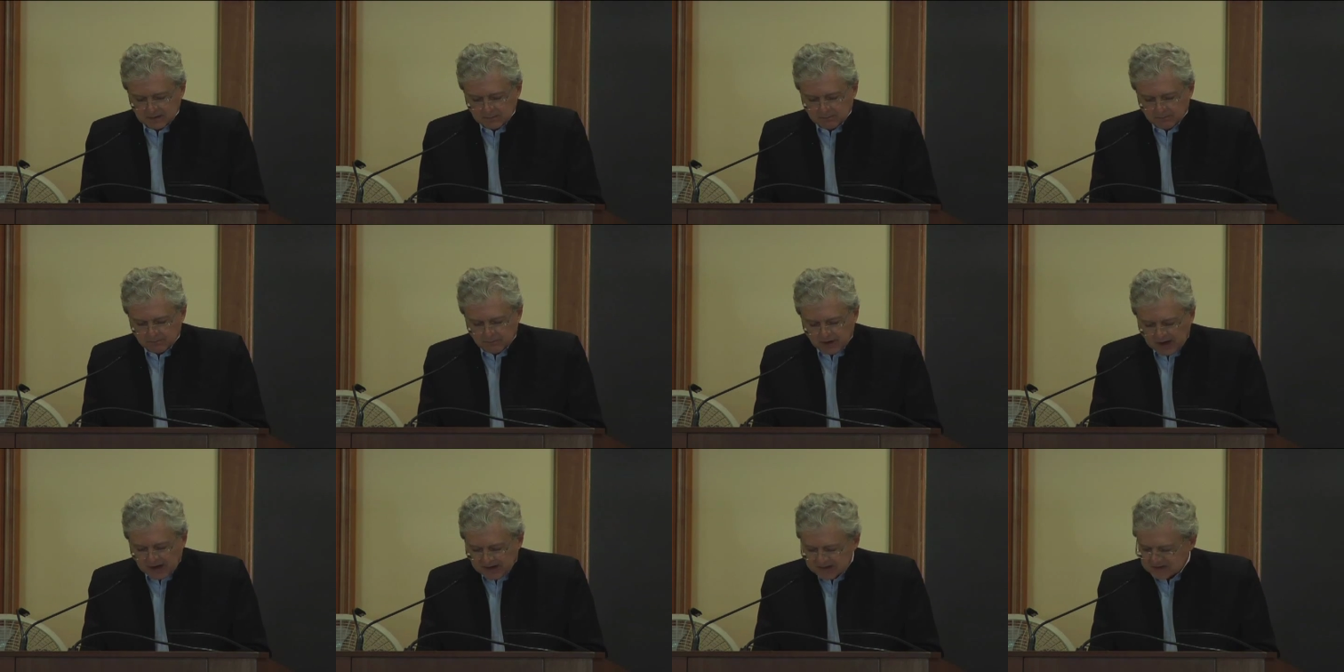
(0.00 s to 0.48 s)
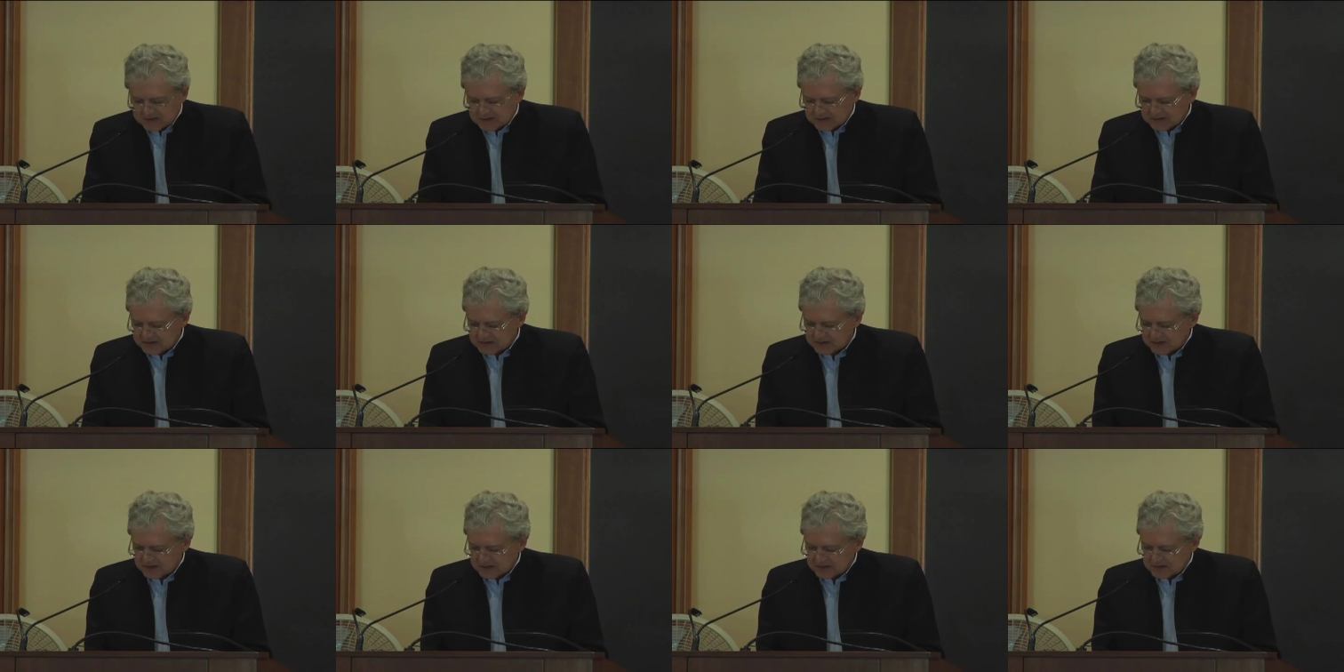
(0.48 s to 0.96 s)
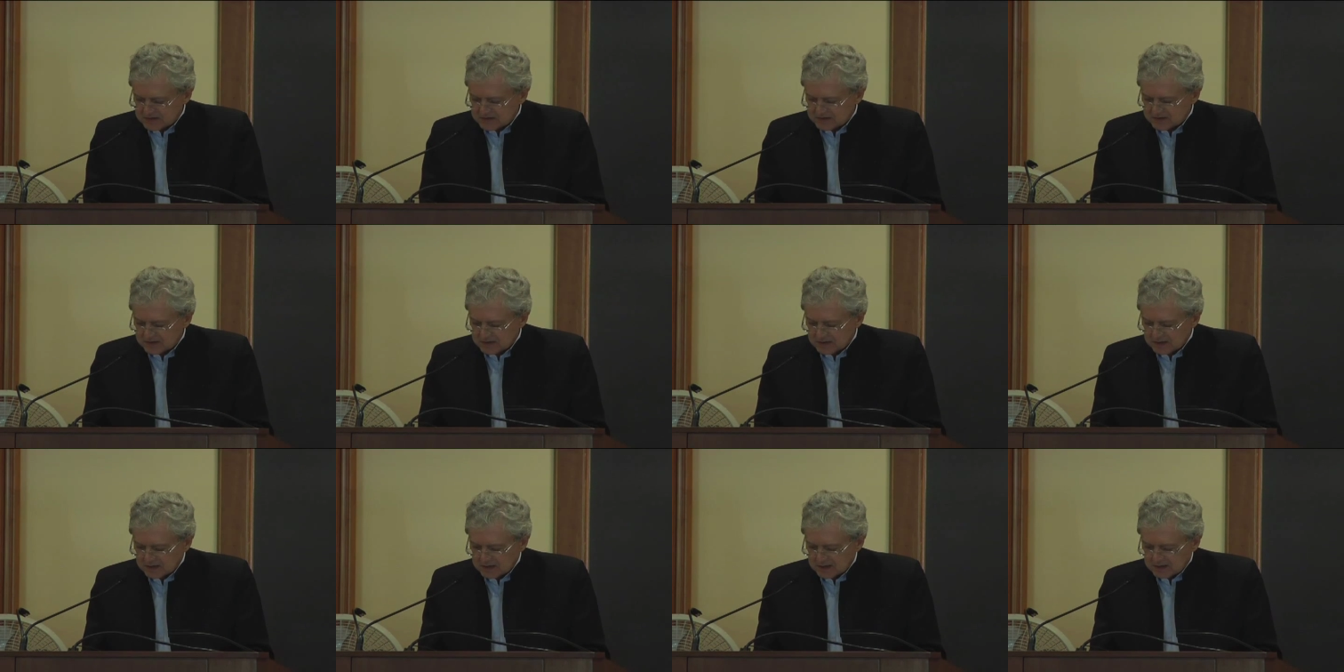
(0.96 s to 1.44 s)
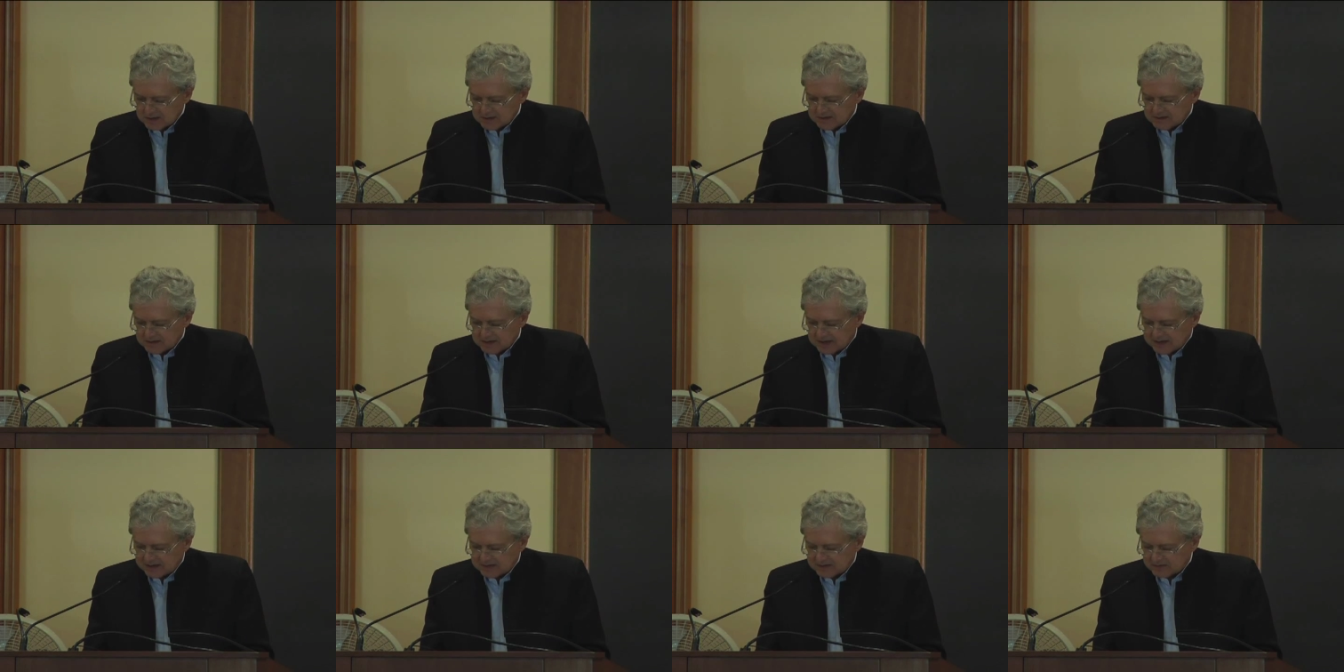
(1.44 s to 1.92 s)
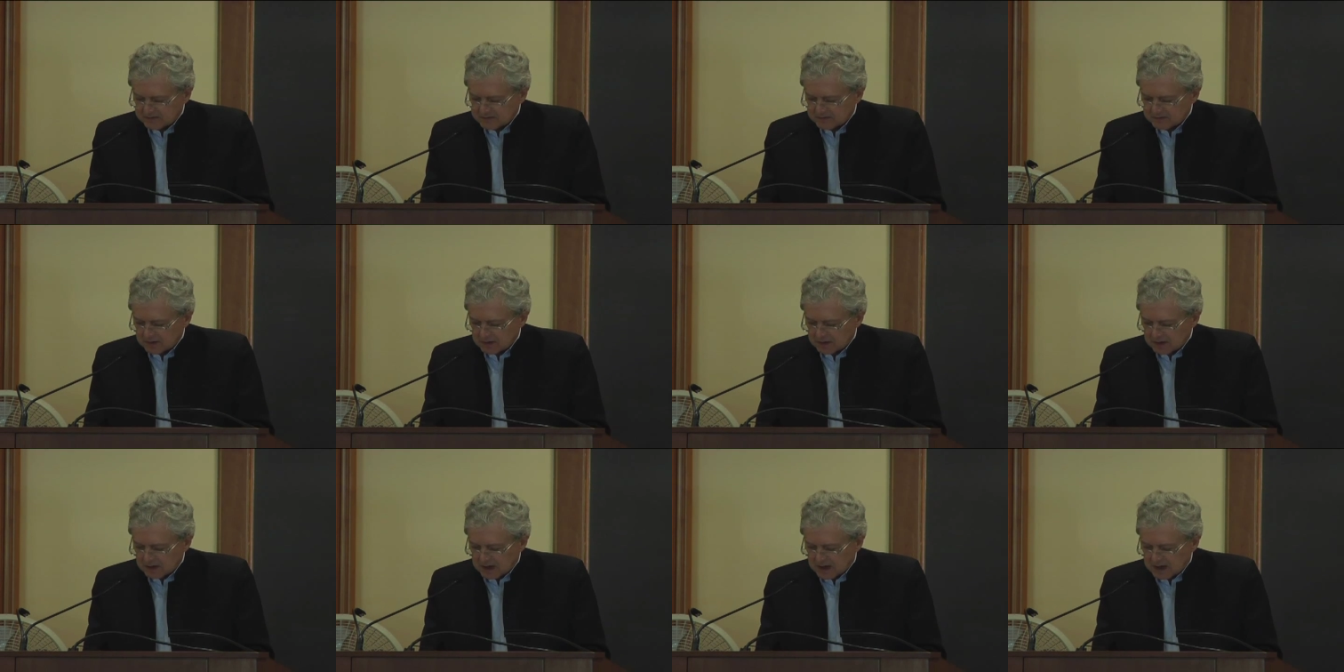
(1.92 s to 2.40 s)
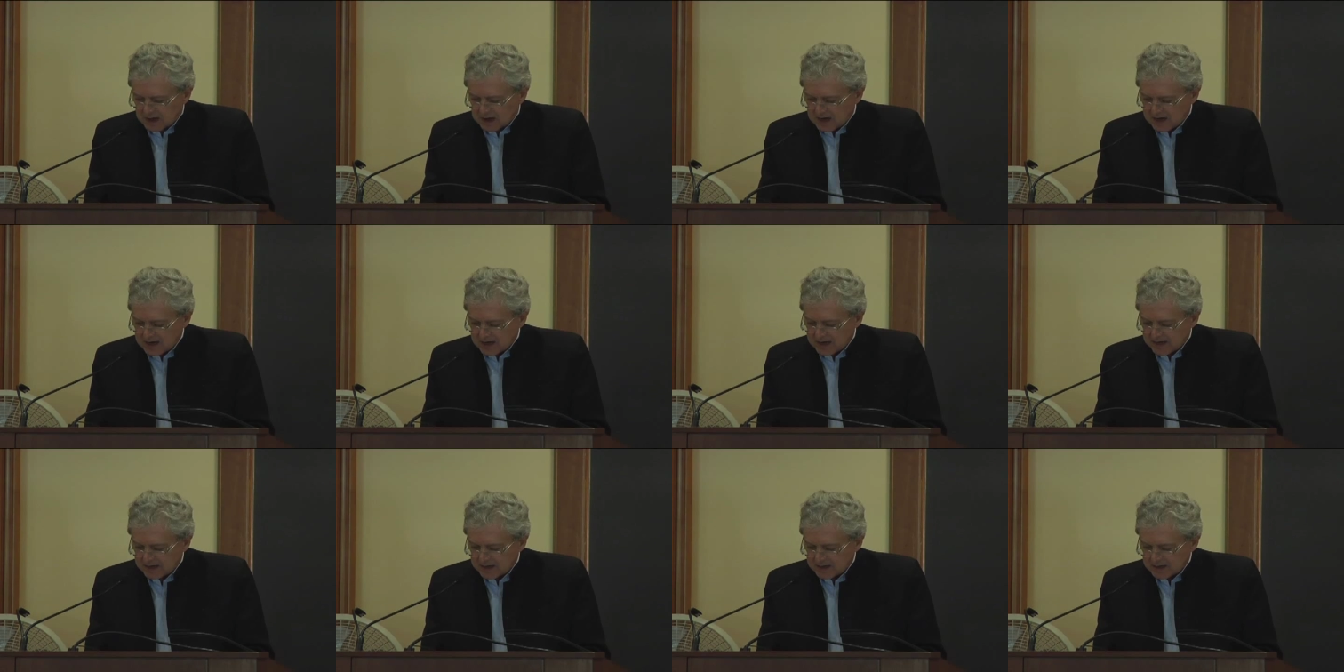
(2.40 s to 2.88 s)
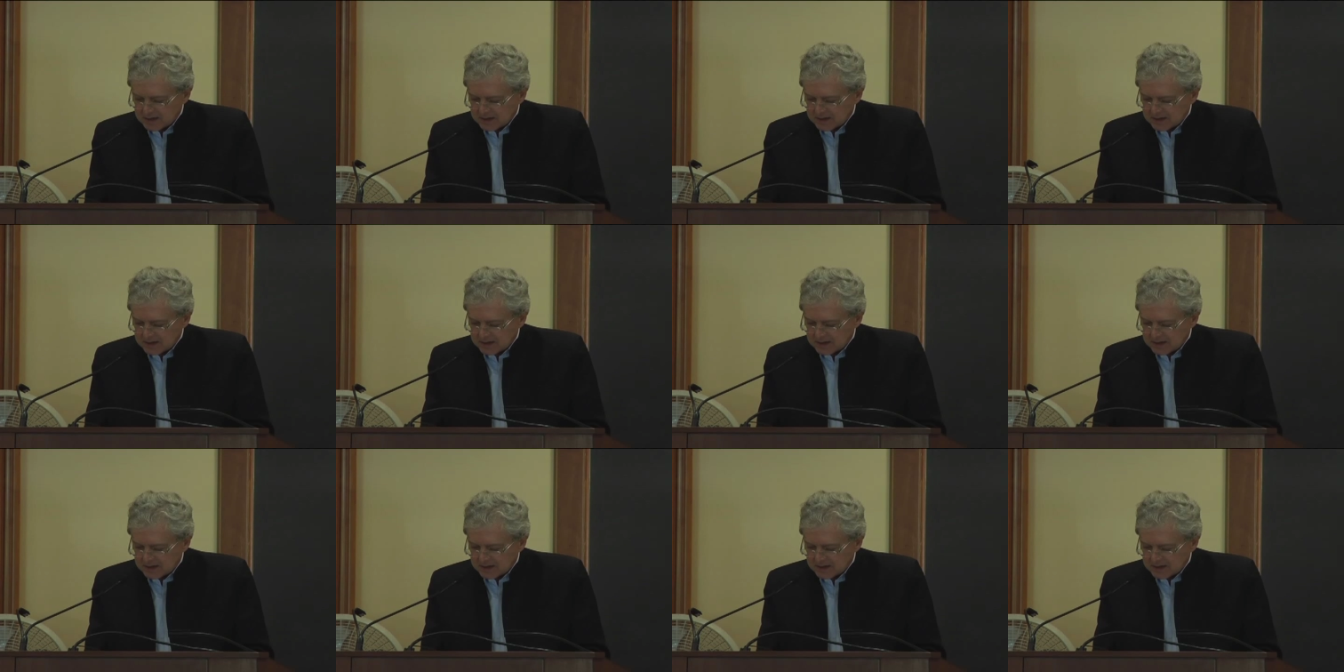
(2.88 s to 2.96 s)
practices that are